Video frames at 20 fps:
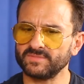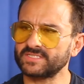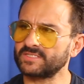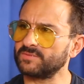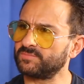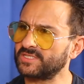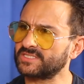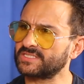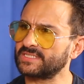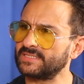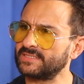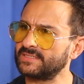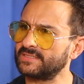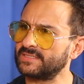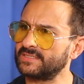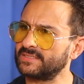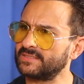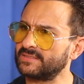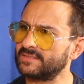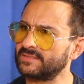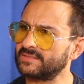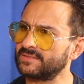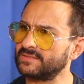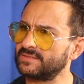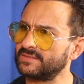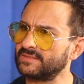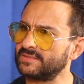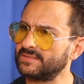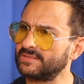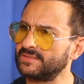Mr. Bachchan, and
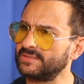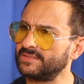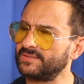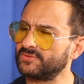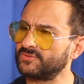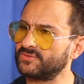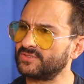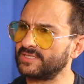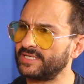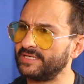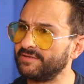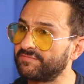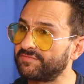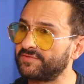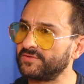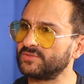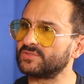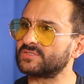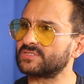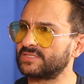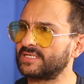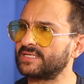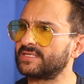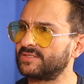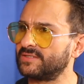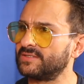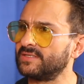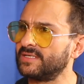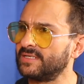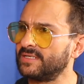you know the influence that
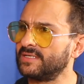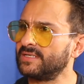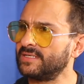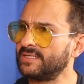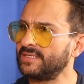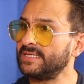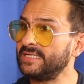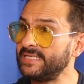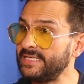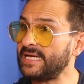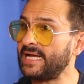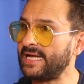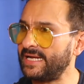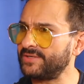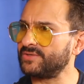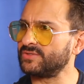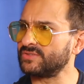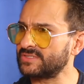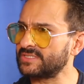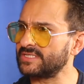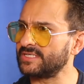he had on